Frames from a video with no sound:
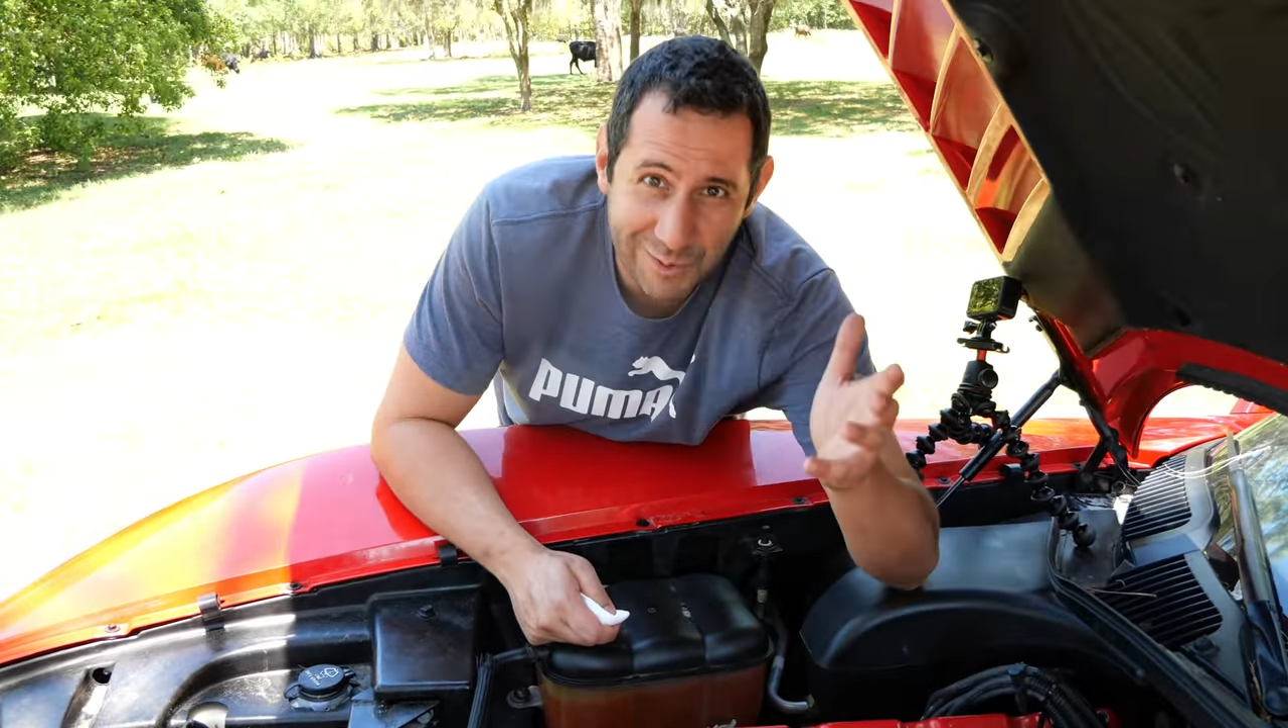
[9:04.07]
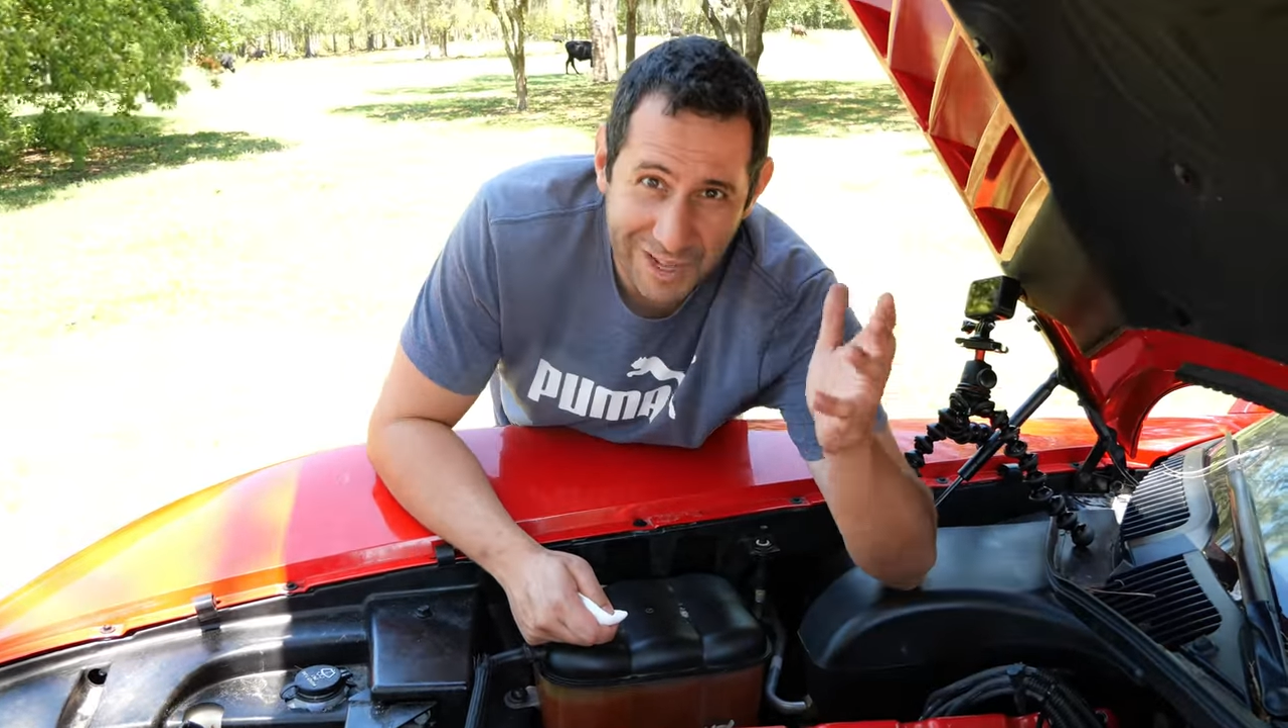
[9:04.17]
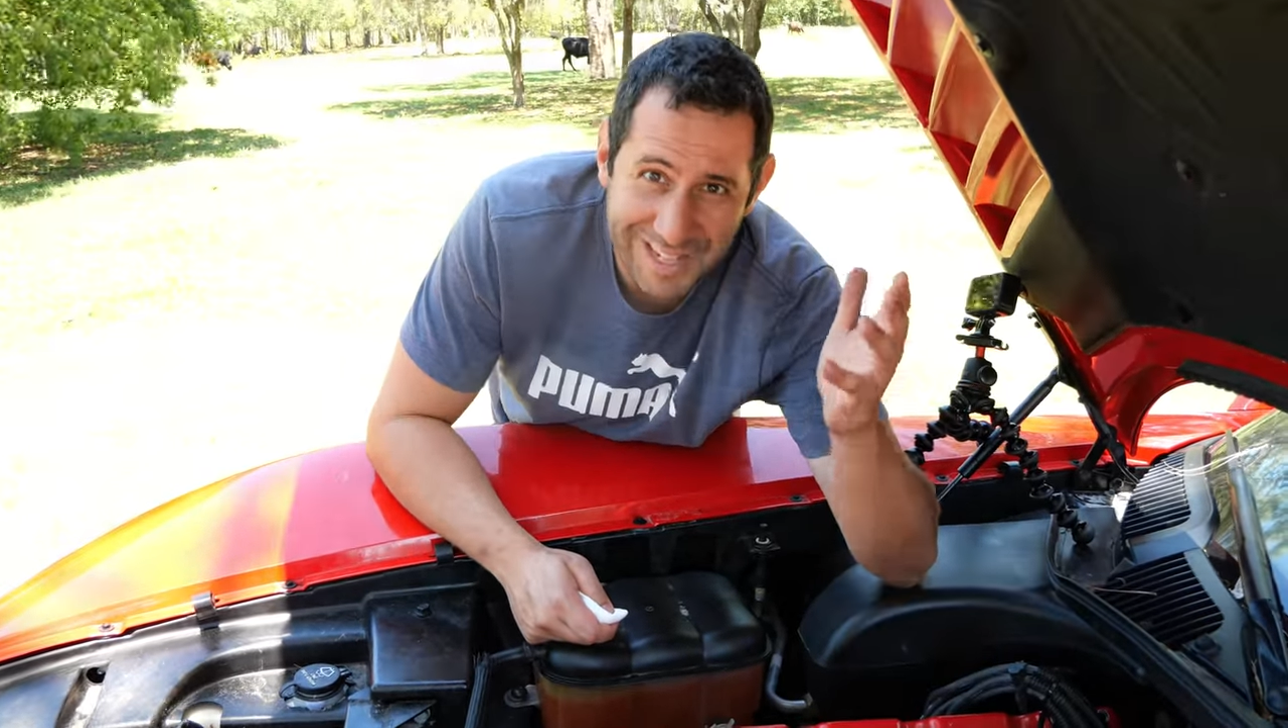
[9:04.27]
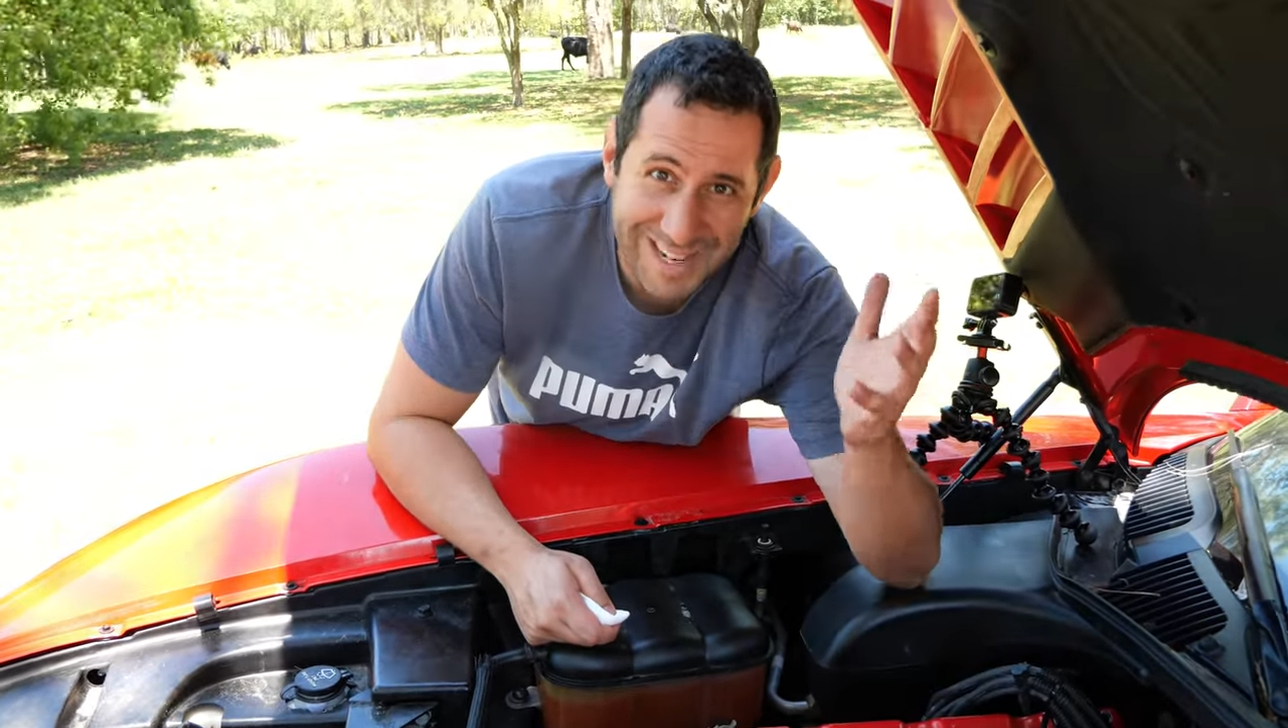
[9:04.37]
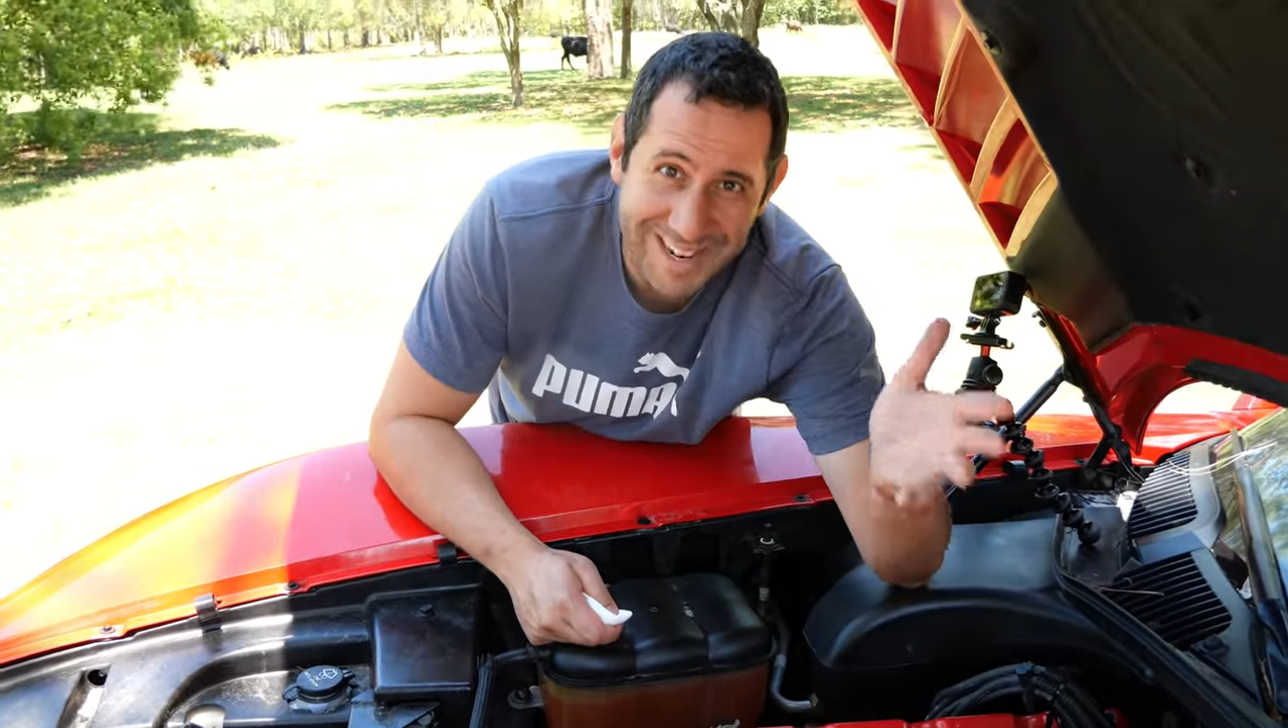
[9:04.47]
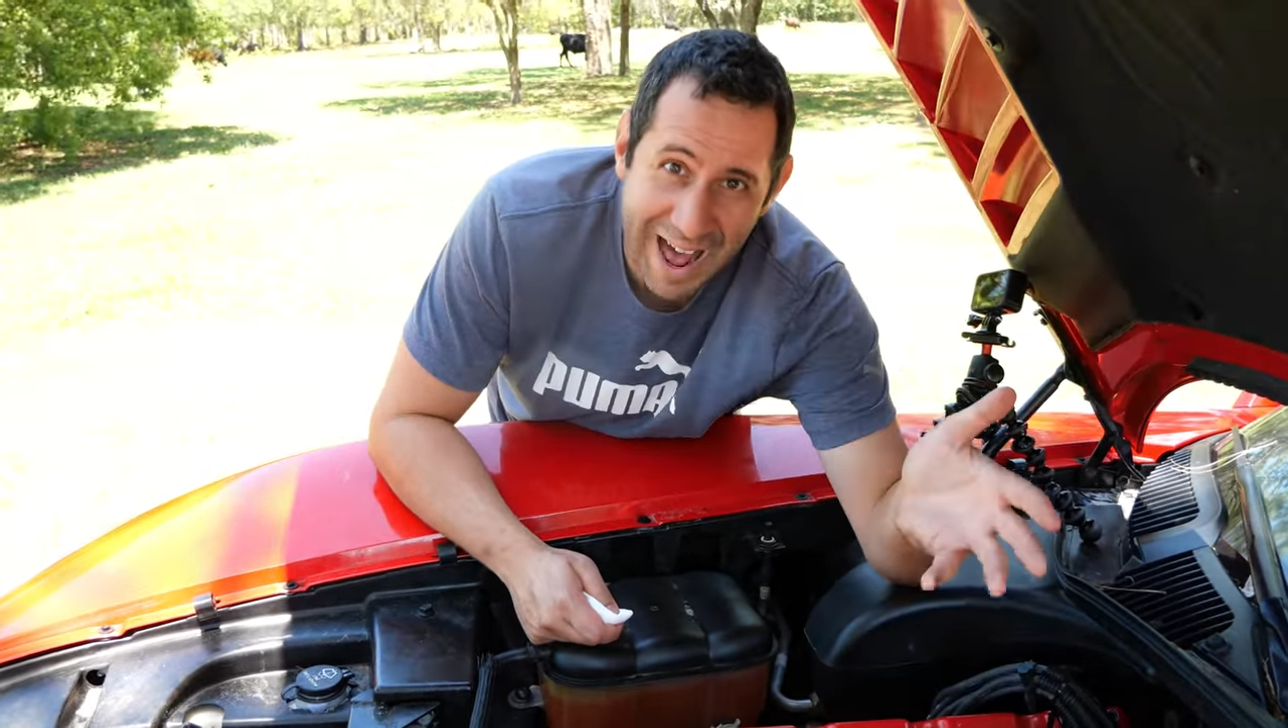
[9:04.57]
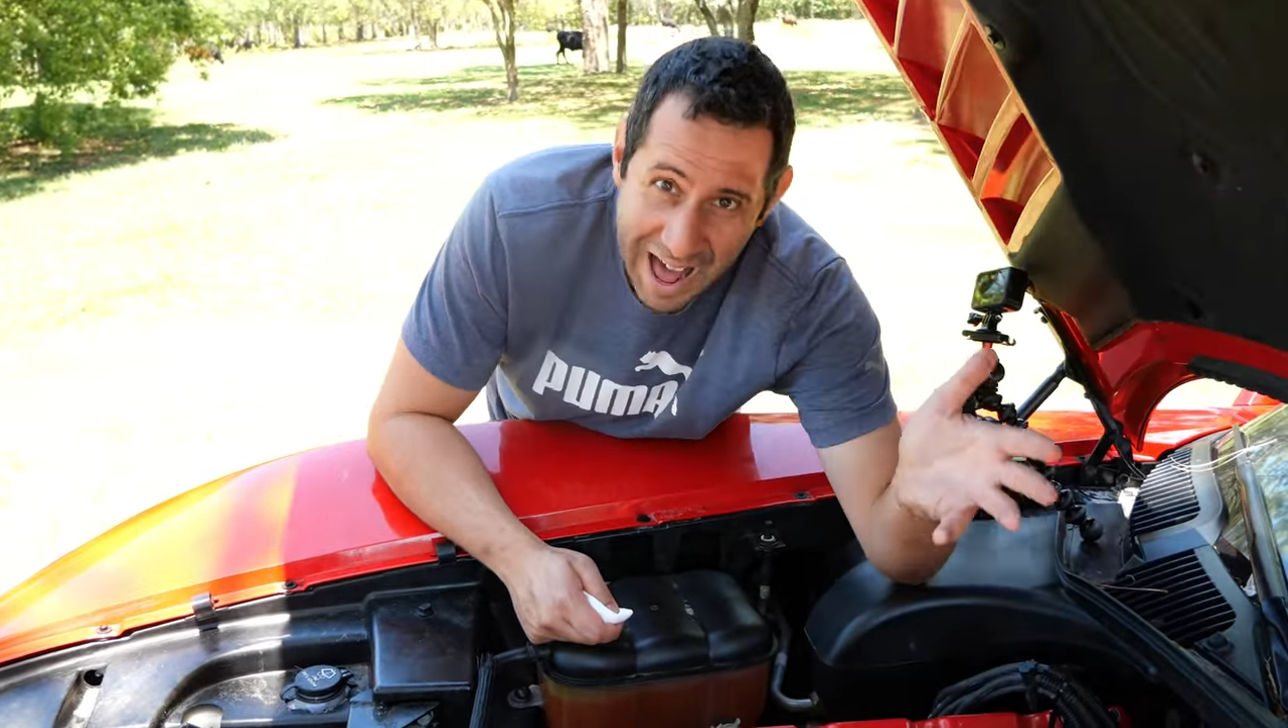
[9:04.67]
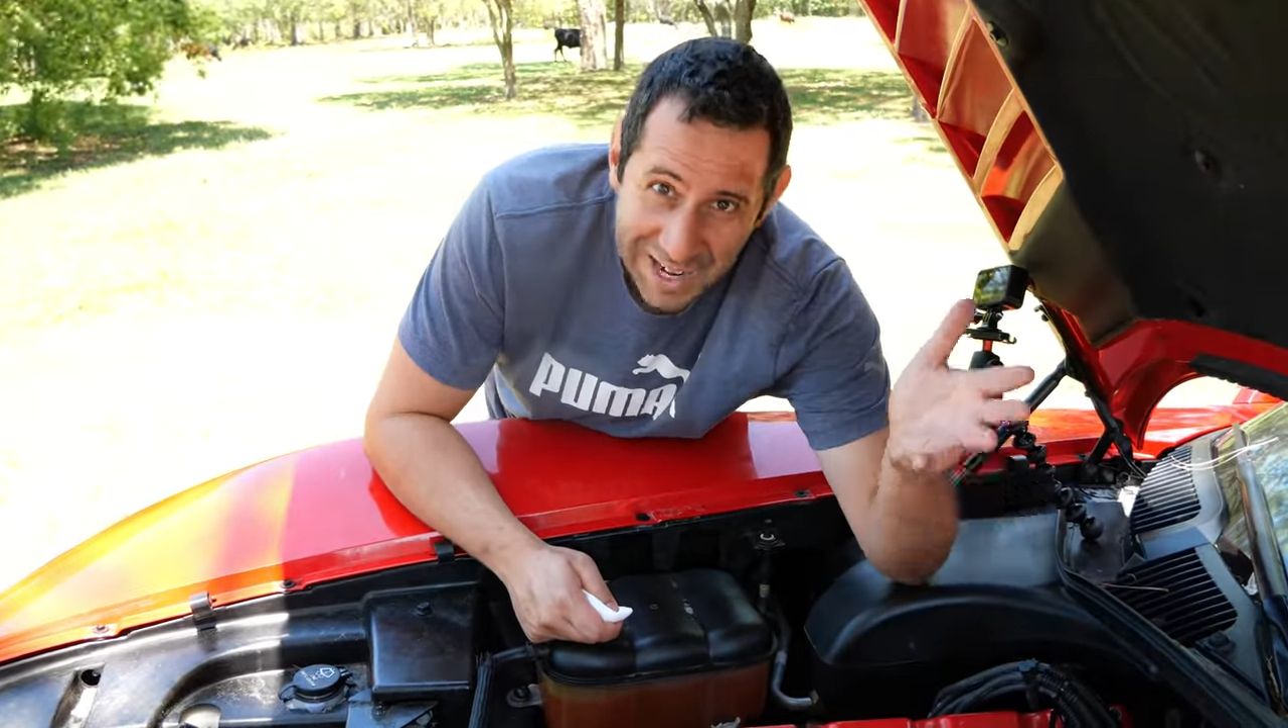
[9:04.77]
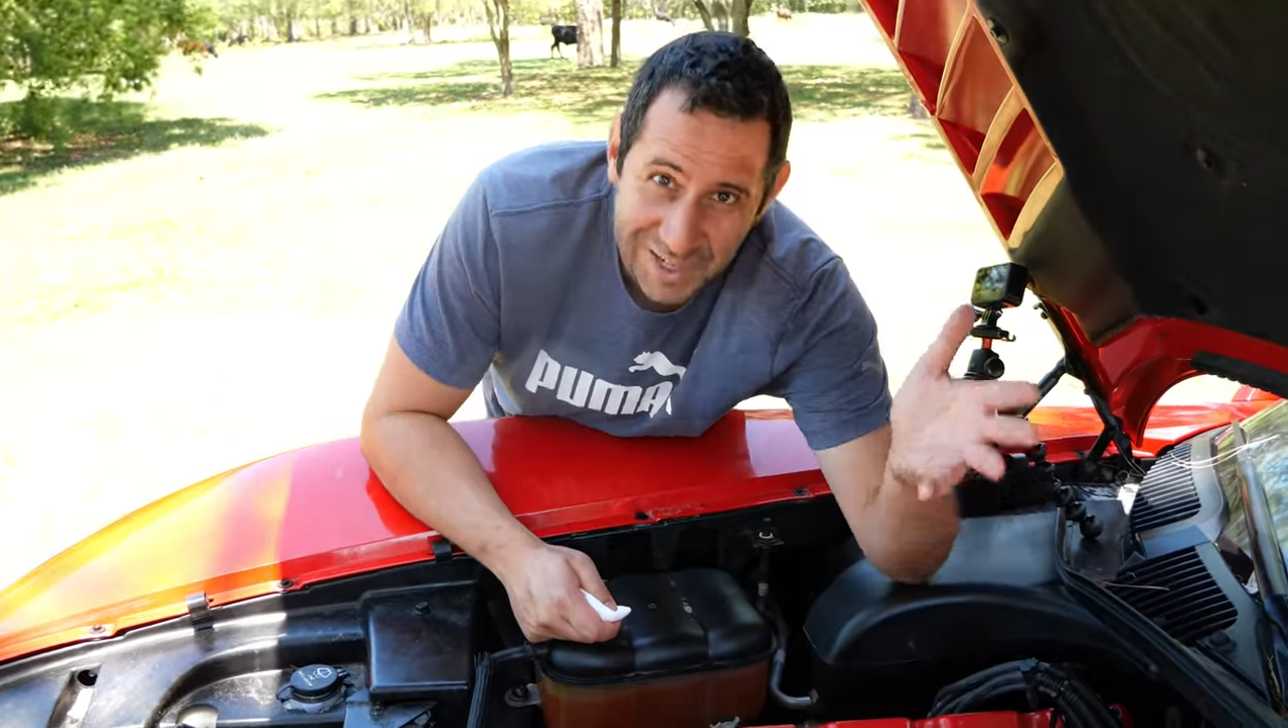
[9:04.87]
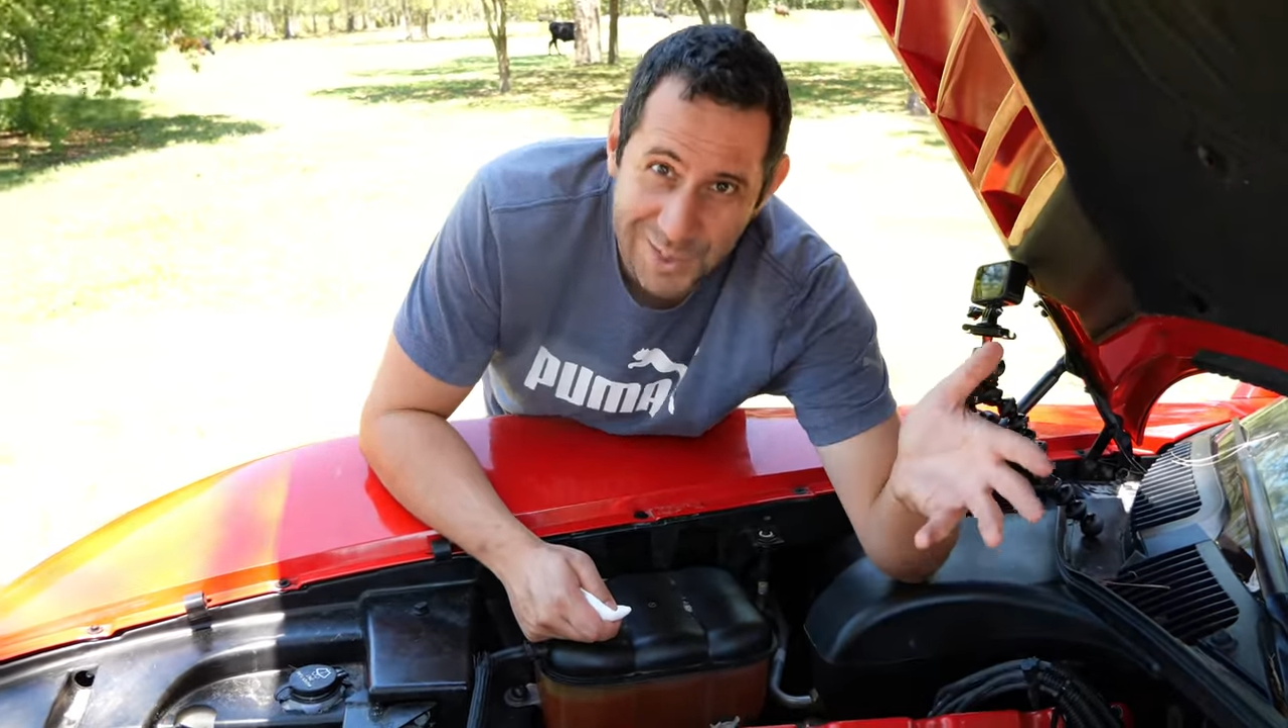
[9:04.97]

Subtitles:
we did not